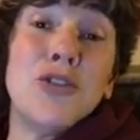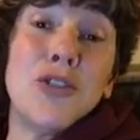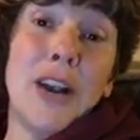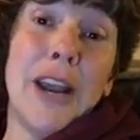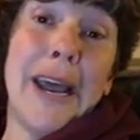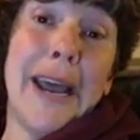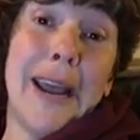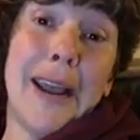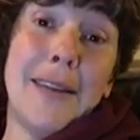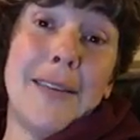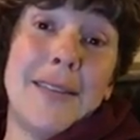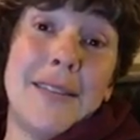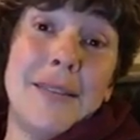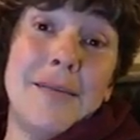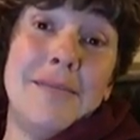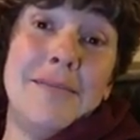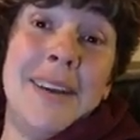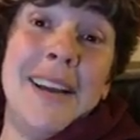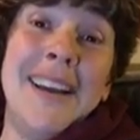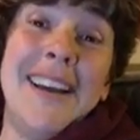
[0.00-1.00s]
tracks.
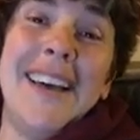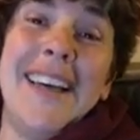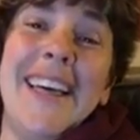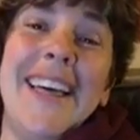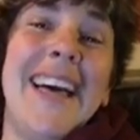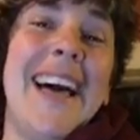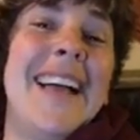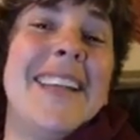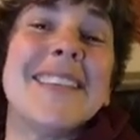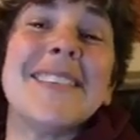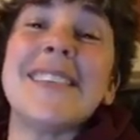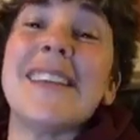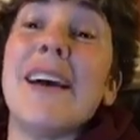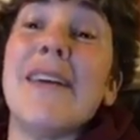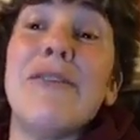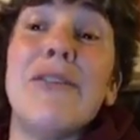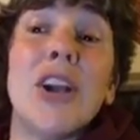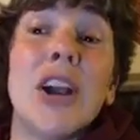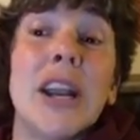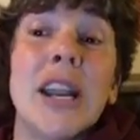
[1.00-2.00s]
That's
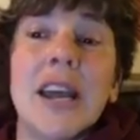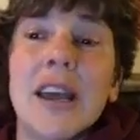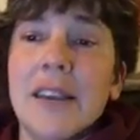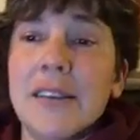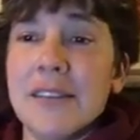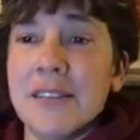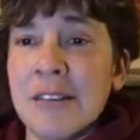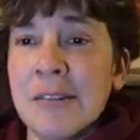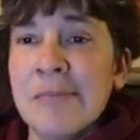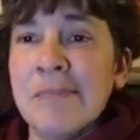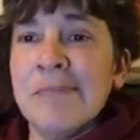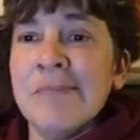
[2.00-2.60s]
not very nice.